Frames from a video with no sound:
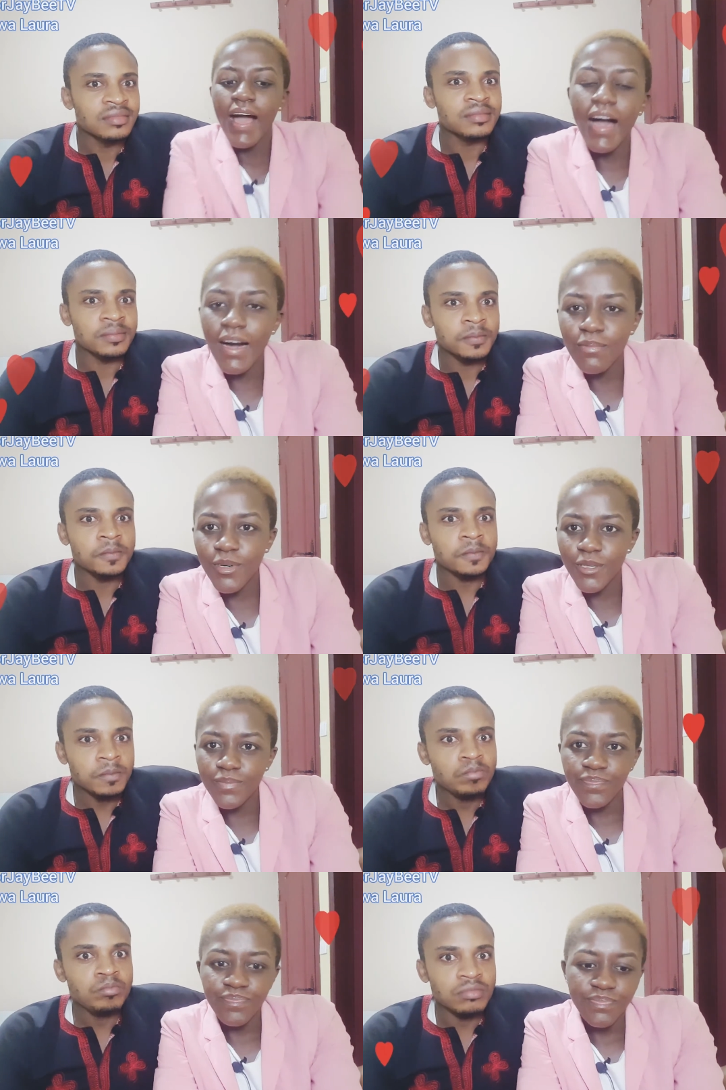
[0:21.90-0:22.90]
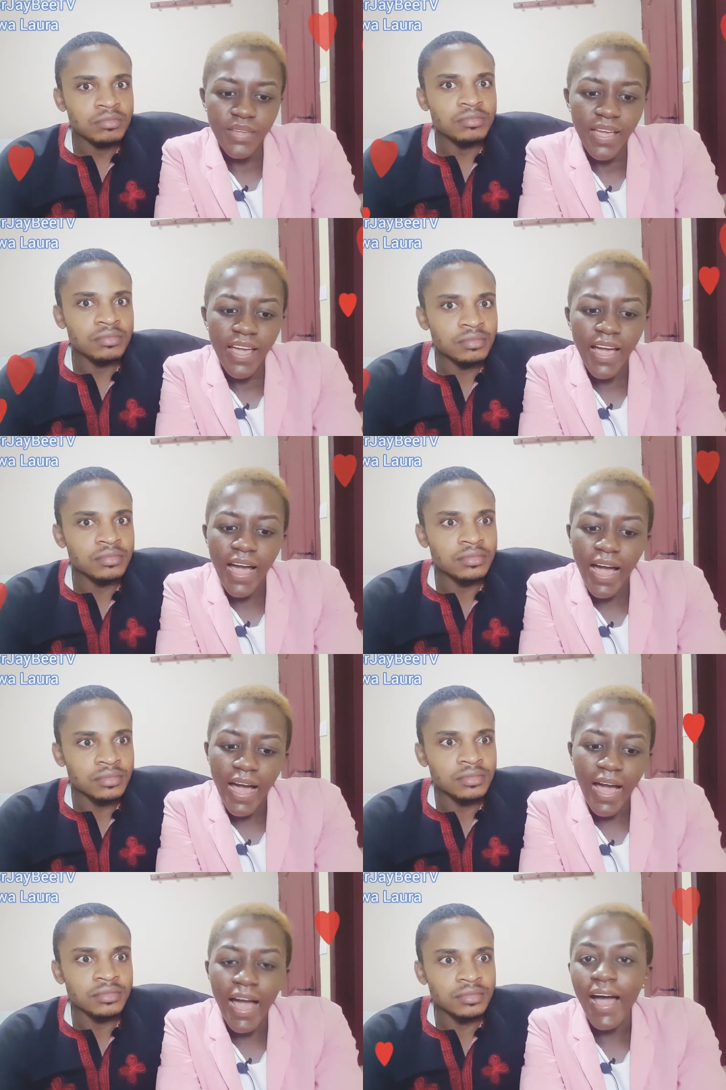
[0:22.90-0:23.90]

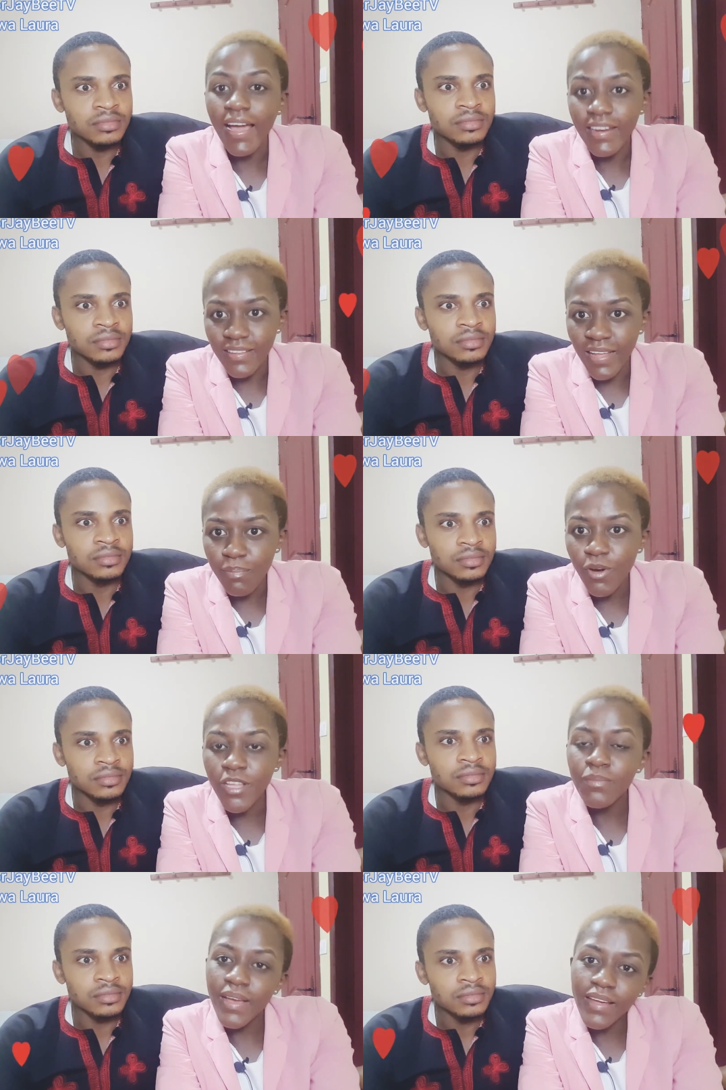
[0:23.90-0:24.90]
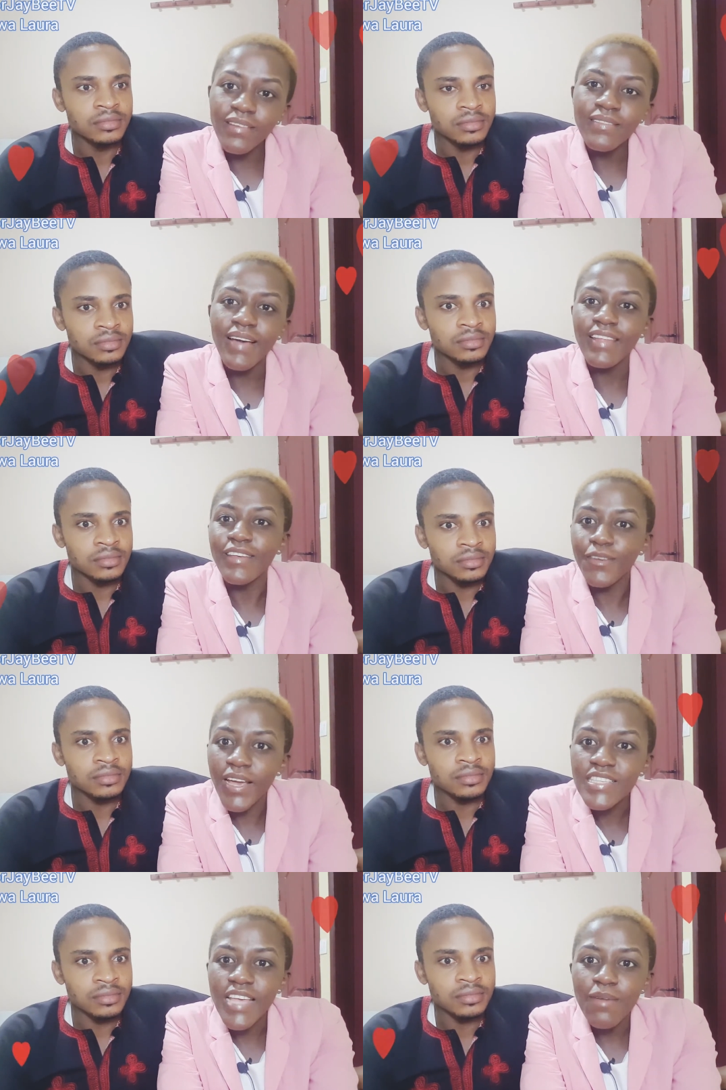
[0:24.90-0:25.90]
Speaker 1: I had an appointment at the
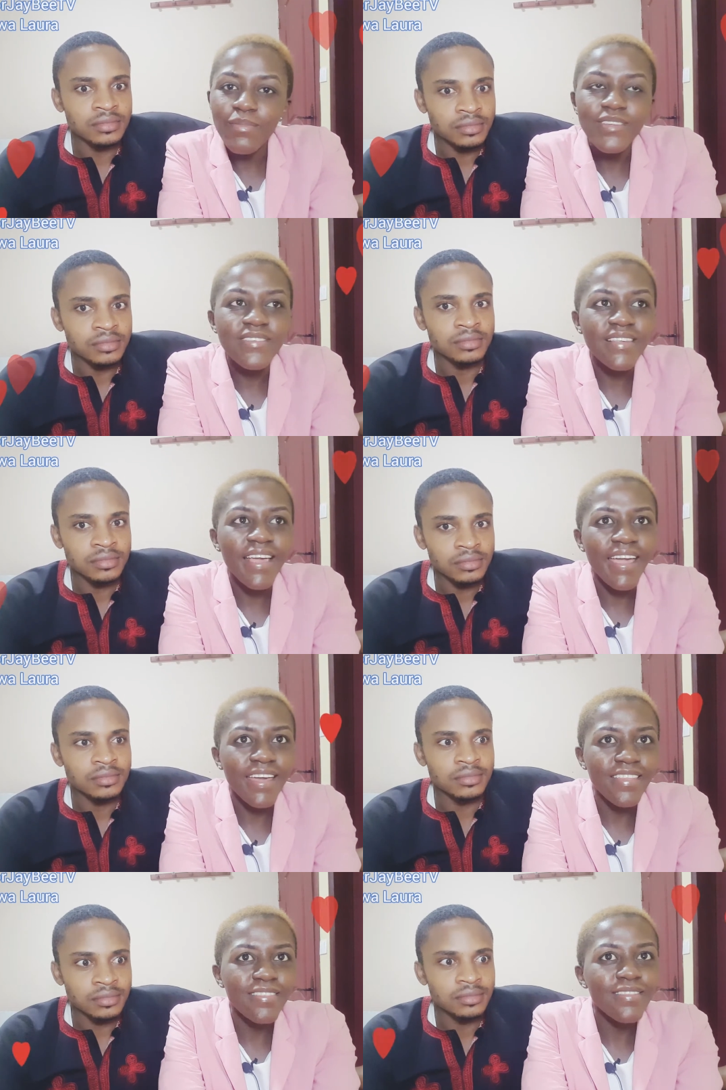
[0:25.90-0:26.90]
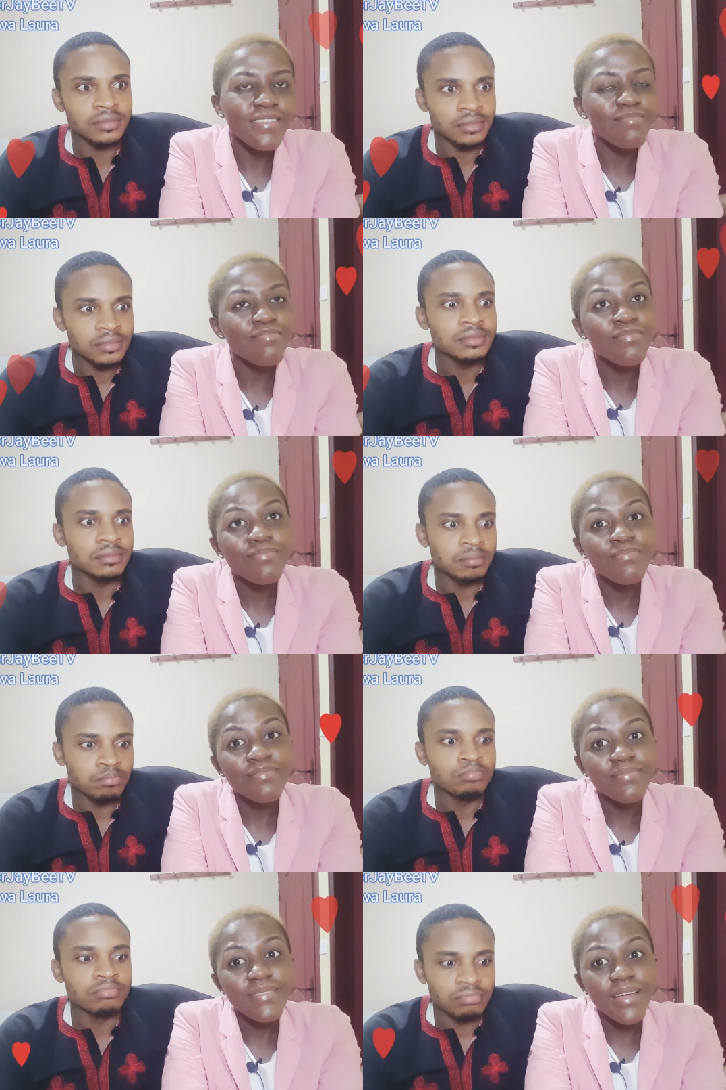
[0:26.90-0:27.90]
US Embassy, and
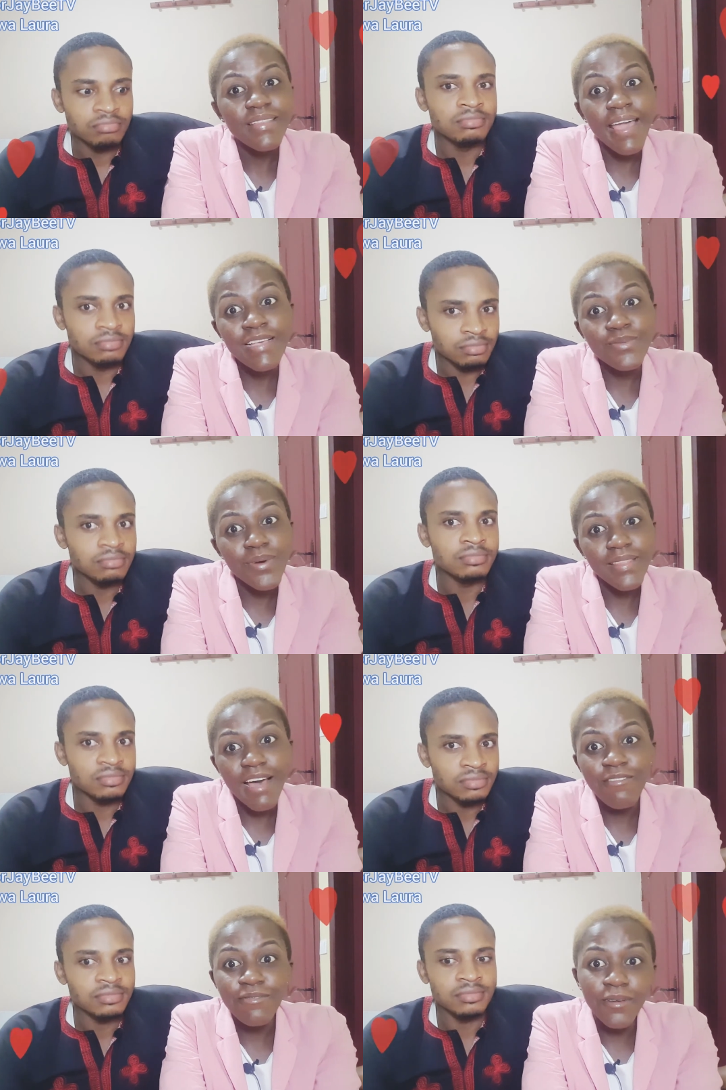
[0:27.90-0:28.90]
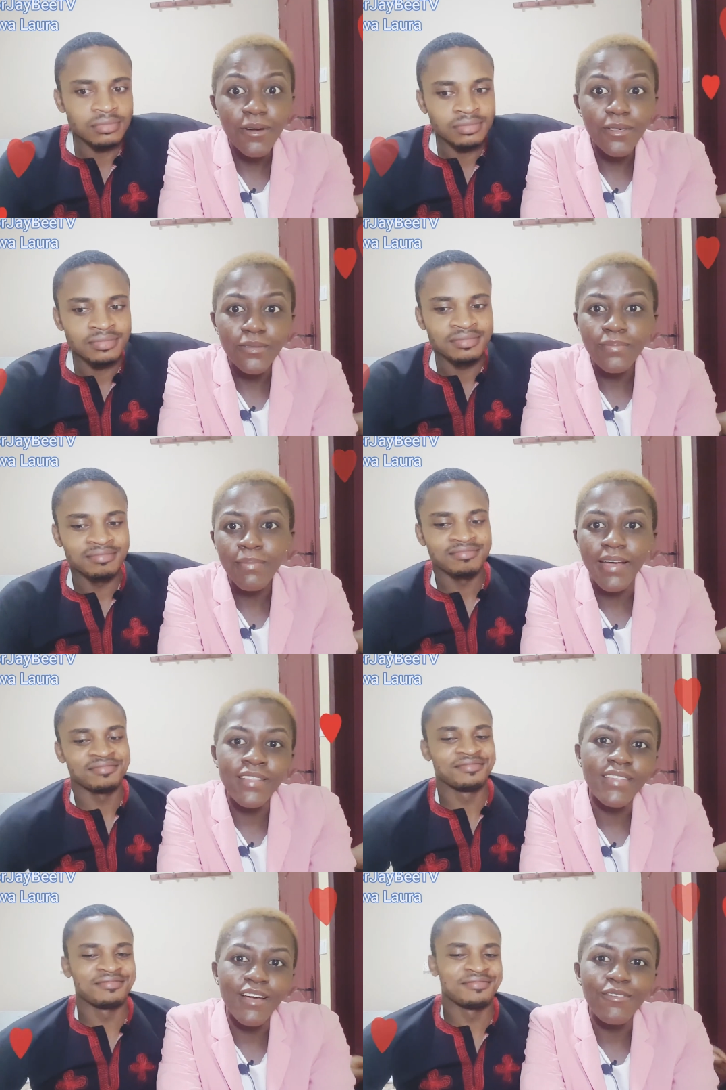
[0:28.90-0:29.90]
guess what? I failed my
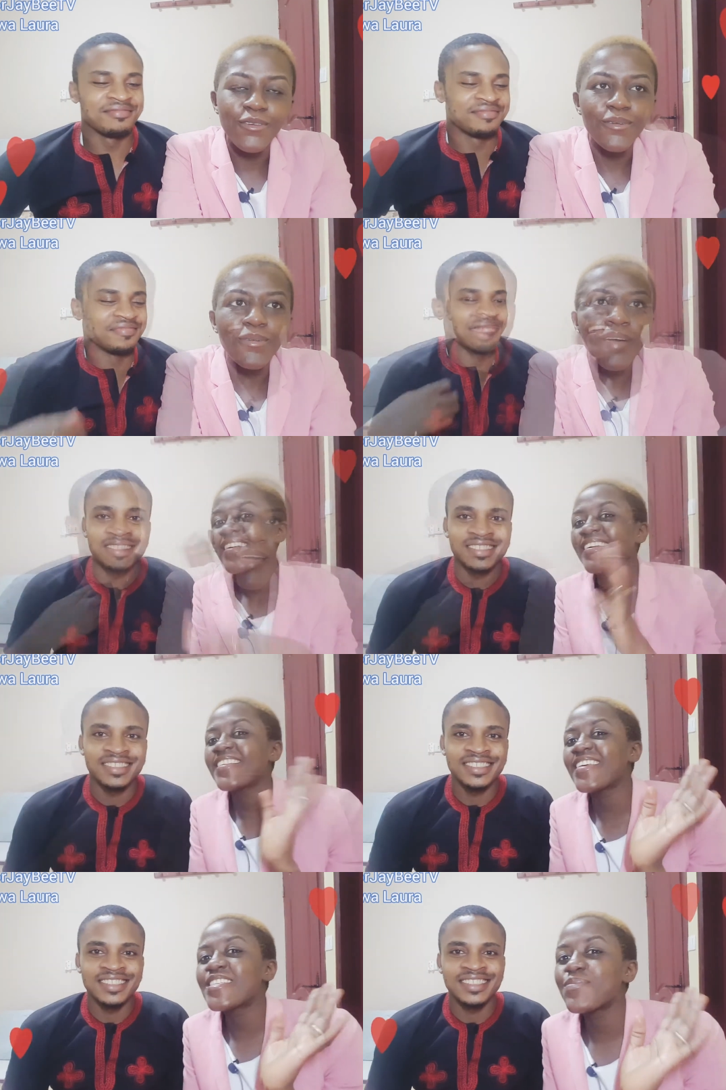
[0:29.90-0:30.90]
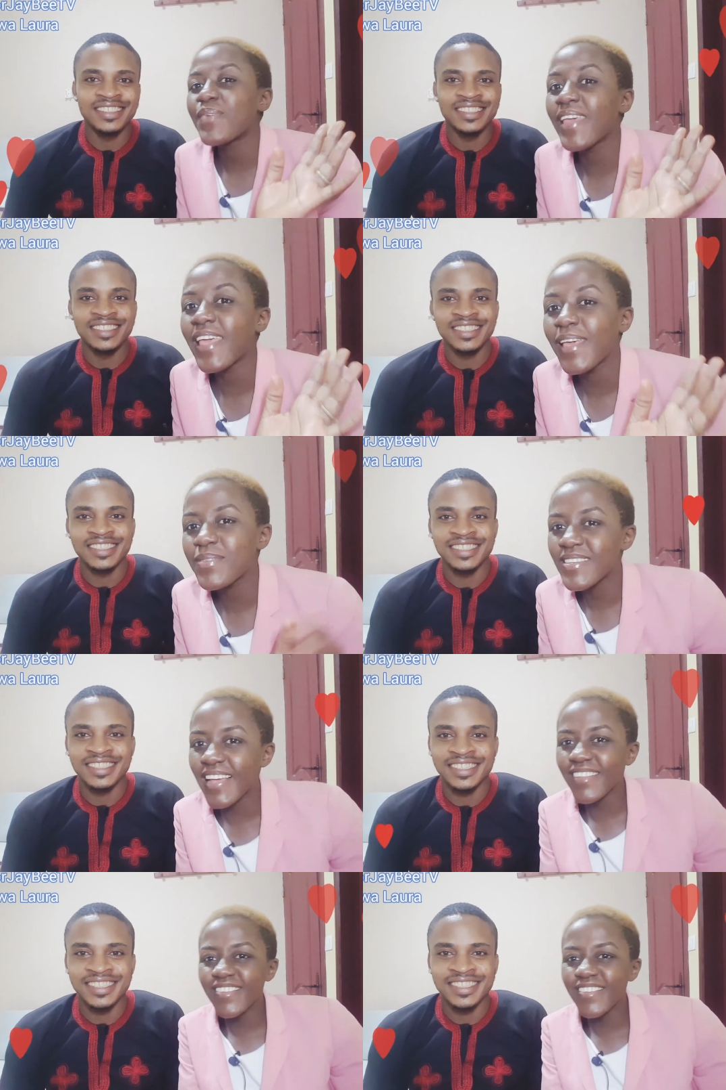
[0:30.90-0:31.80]
interview. Greetings, peeps. Salut,